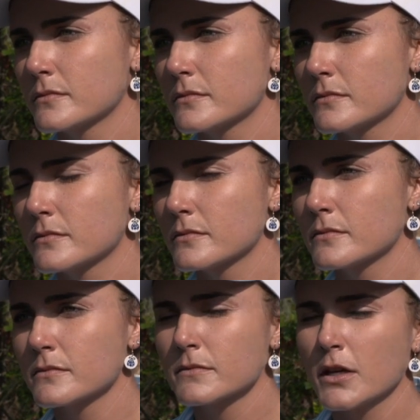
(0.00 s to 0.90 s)

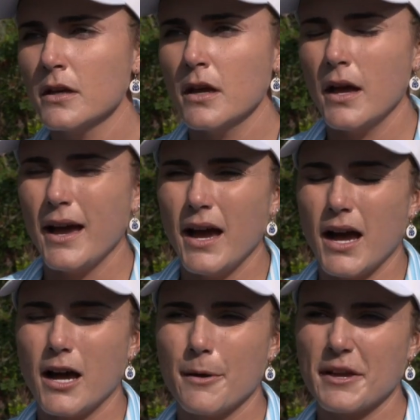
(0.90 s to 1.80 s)

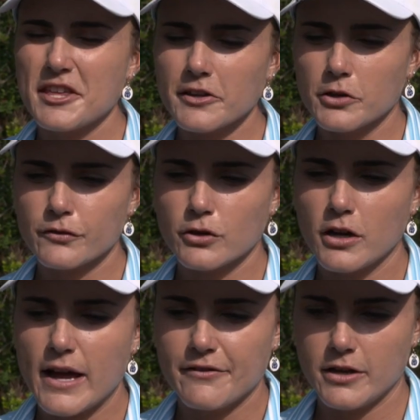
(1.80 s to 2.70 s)
that work? Um, I think
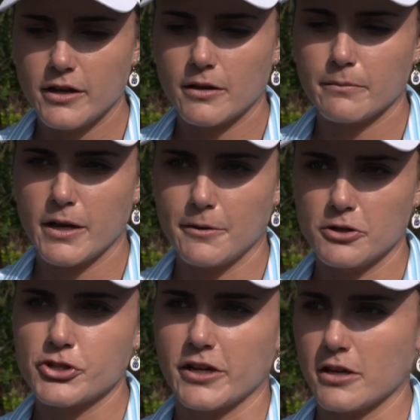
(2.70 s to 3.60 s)
overall having my
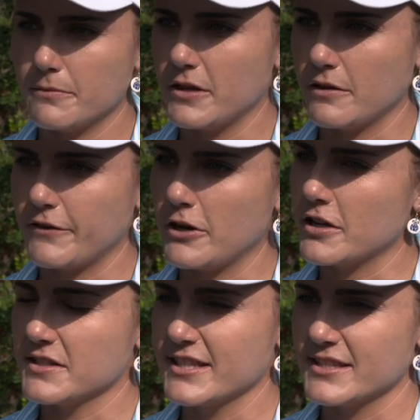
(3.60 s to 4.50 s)
ball striking being very
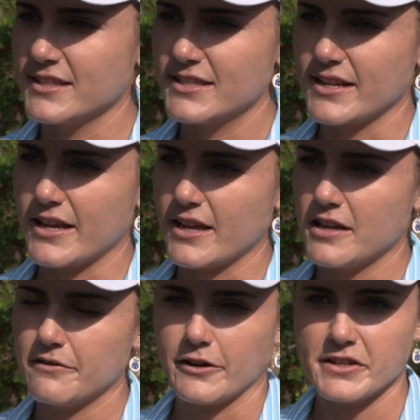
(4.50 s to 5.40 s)
consistent today, I
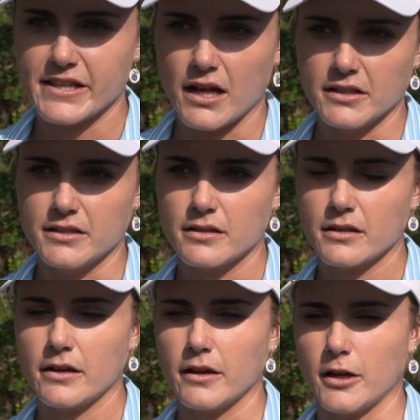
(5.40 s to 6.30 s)
hit it very solid
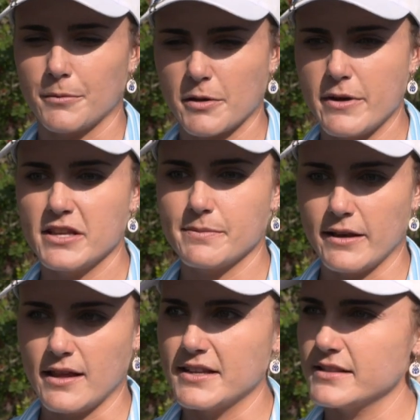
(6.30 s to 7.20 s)
um, committed to
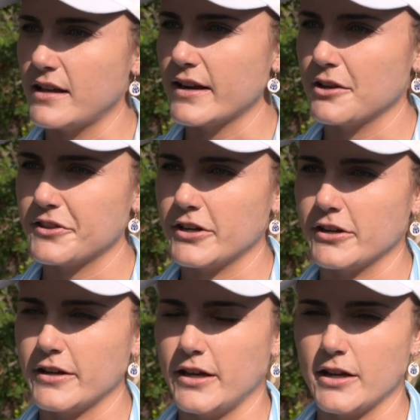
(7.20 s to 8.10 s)
my lines a lot out
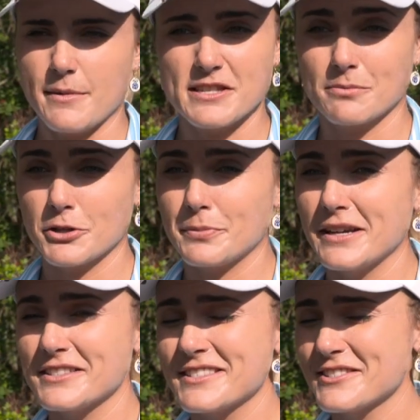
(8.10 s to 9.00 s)
there, and I made some good
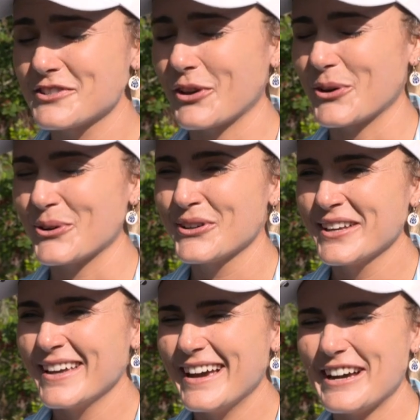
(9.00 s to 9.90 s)
putts. So
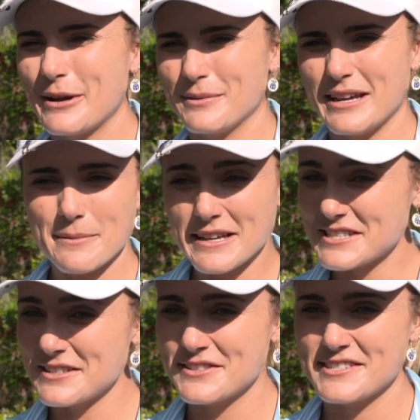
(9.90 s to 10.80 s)
um, a lot of
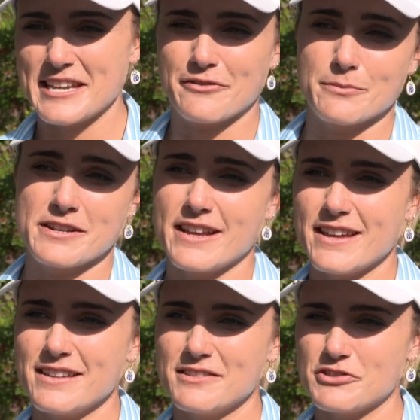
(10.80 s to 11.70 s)
positives to take from
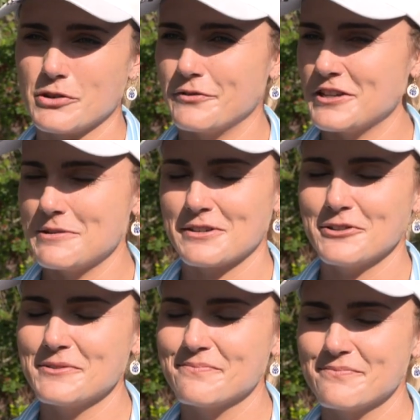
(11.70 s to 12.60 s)
today, and just hopefully keep it
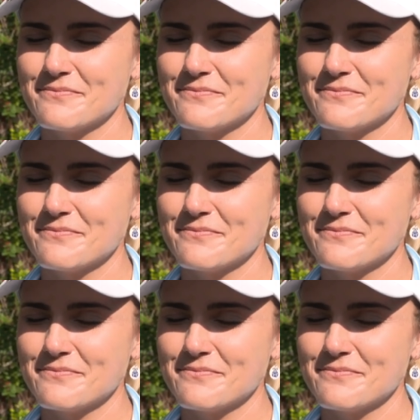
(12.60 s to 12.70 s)
going.